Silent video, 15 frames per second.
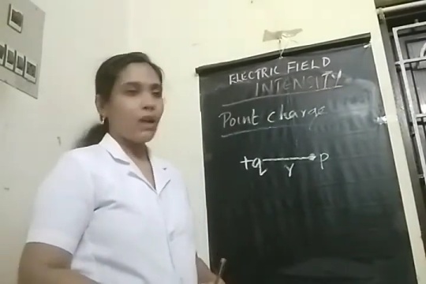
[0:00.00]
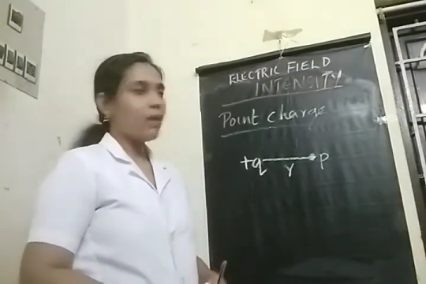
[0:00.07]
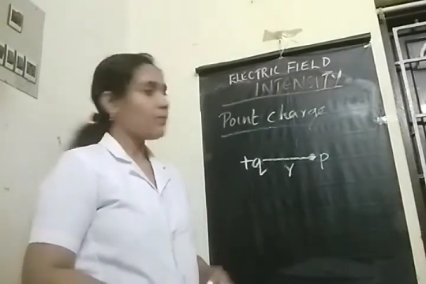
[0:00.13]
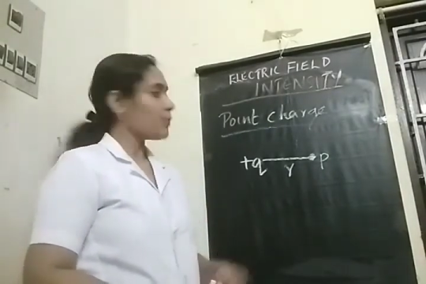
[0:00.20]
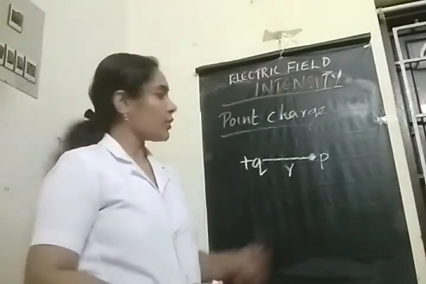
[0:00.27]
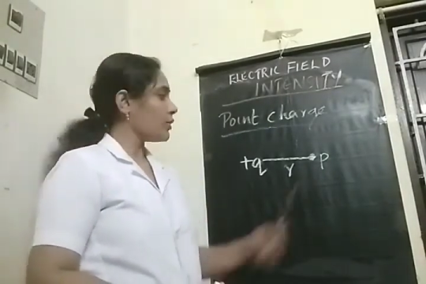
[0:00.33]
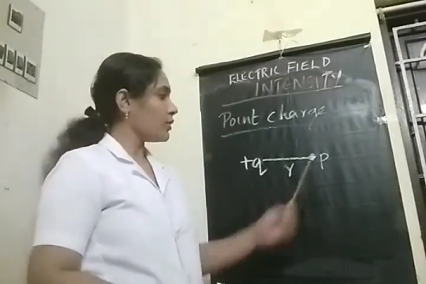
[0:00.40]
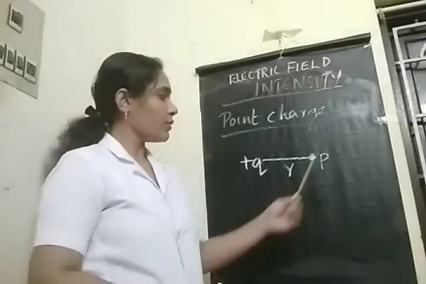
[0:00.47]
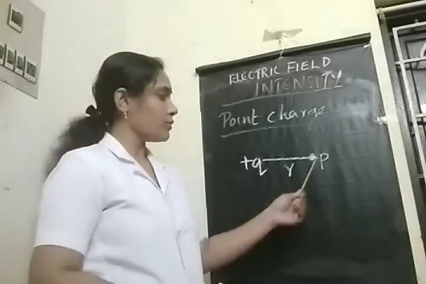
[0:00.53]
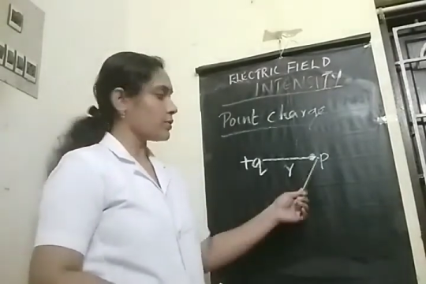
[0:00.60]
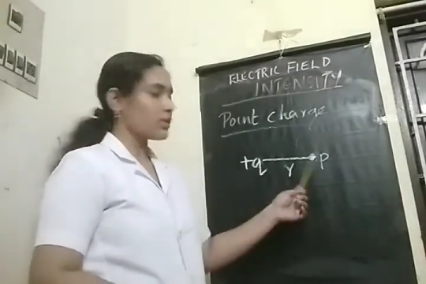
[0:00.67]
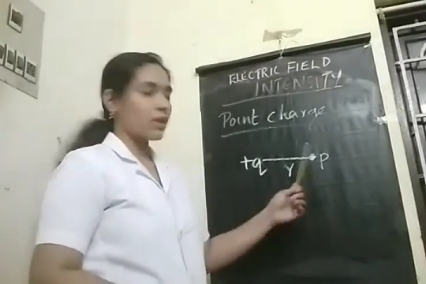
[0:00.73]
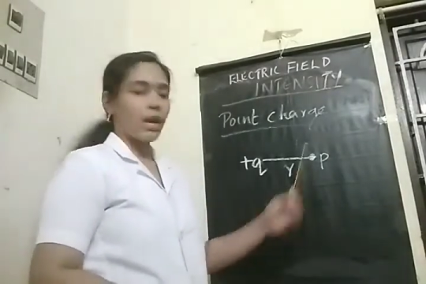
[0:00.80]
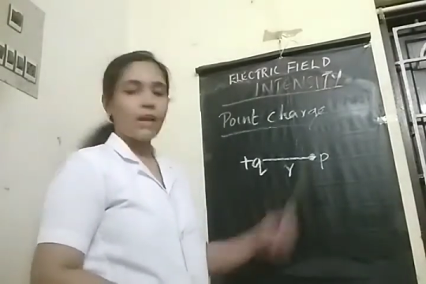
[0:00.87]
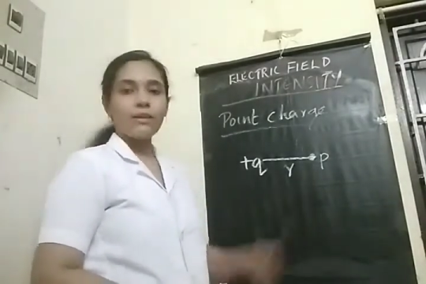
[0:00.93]

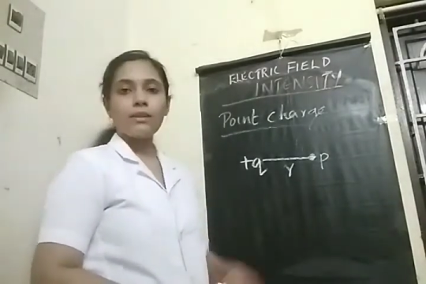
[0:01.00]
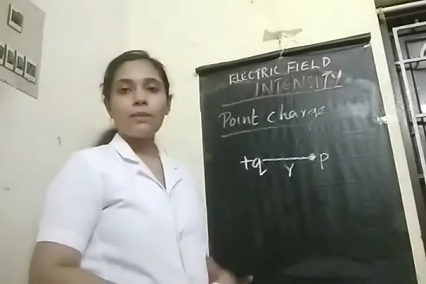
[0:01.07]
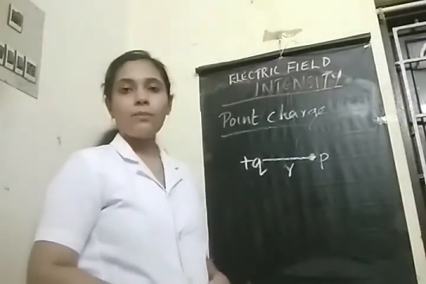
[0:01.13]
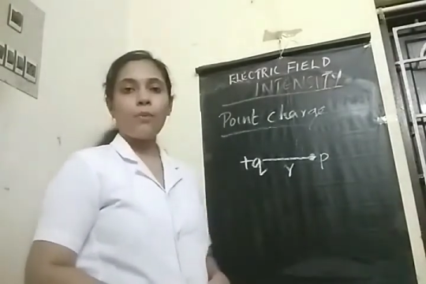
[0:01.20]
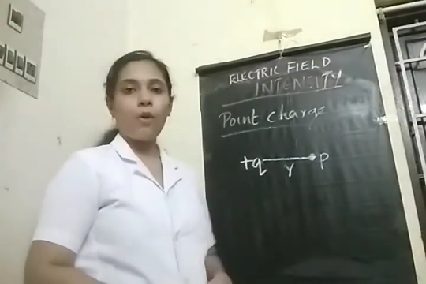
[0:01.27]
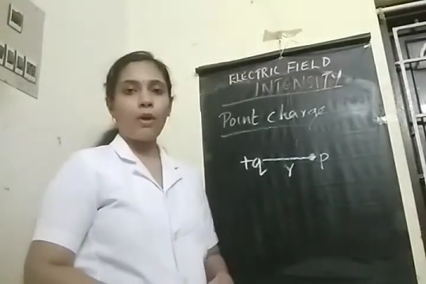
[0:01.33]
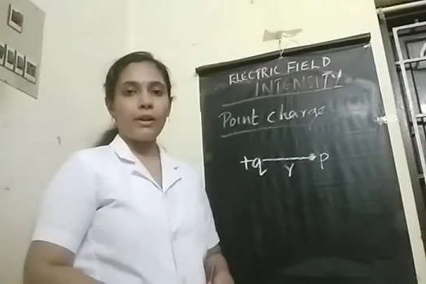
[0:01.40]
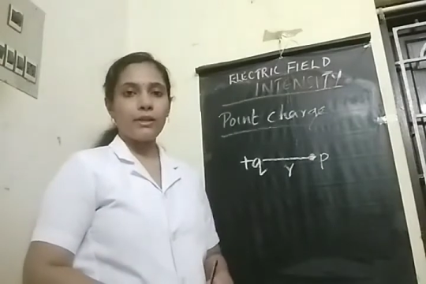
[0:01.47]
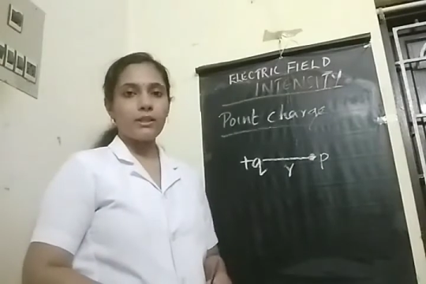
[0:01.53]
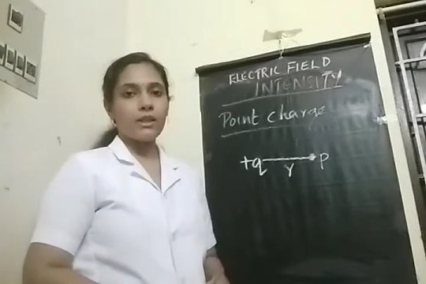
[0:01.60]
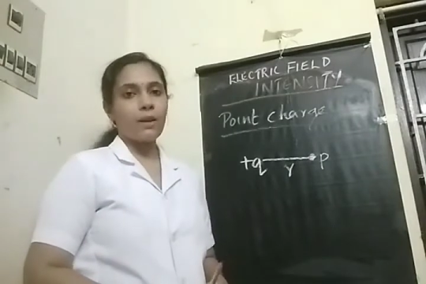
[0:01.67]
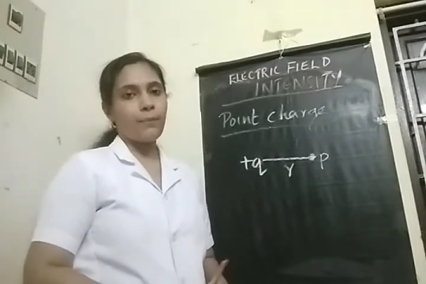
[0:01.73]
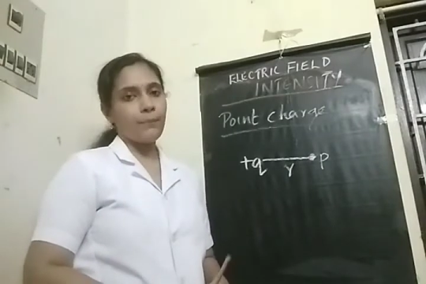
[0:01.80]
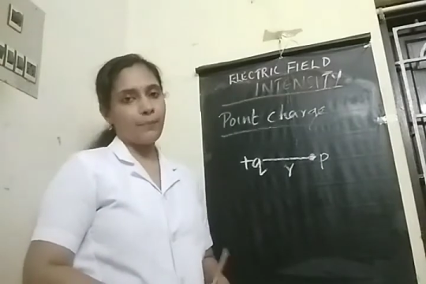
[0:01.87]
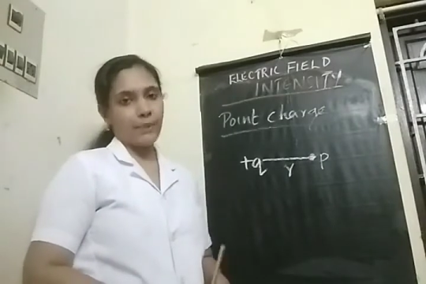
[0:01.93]
produced at the point
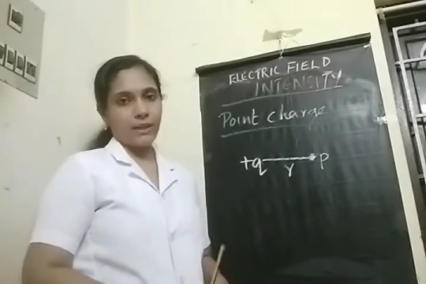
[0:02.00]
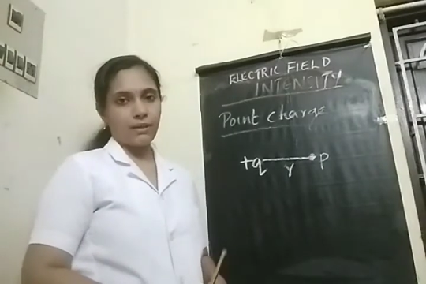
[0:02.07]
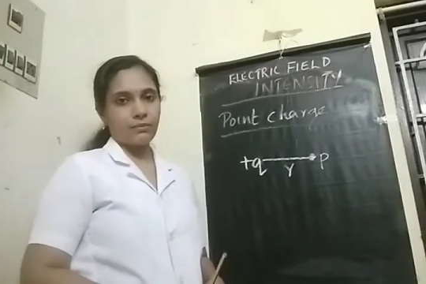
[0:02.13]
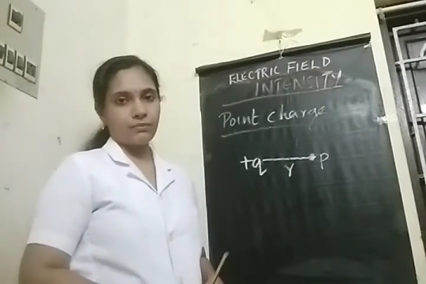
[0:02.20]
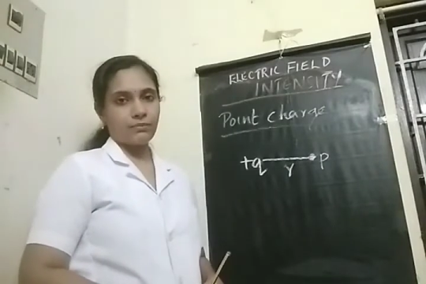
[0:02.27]
P?